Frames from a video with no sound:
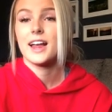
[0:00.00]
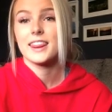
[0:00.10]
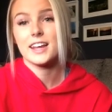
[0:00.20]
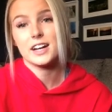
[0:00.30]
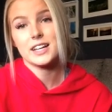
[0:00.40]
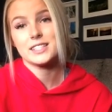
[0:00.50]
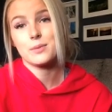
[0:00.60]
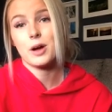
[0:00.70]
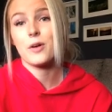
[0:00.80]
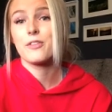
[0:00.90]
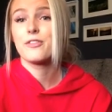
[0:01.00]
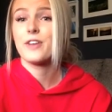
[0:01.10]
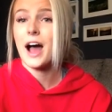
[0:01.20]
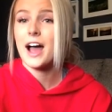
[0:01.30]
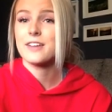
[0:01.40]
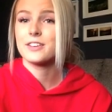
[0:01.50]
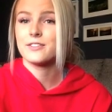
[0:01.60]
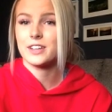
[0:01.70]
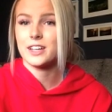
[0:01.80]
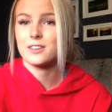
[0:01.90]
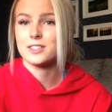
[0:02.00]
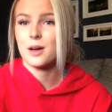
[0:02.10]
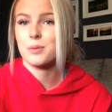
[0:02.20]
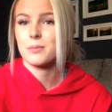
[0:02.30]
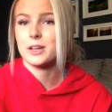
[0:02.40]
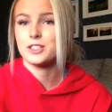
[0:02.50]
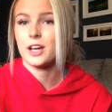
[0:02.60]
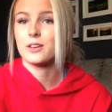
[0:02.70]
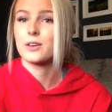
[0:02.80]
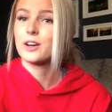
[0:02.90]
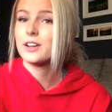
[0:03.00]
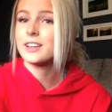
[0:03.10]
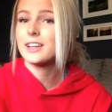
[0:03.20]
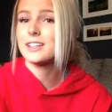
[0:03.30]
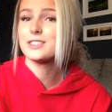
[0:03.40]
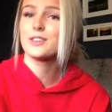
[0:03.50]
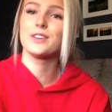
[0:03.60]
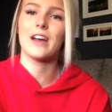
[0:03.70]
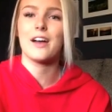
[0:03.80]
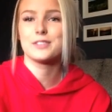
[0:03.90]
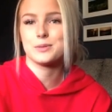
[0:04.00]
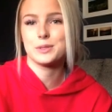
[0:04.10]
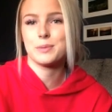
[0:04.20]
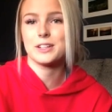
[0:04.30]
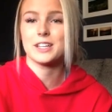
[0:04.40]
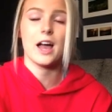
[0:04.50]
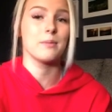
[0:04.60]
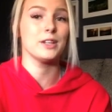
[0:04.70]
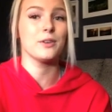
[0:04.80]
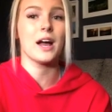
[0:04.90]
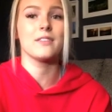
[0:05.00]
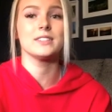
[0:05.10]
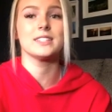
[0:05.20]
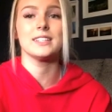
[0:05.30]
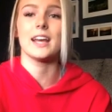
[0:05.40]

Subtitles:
There is about 5 videos up on my channel currently, so if you have some spare time and you haven't seen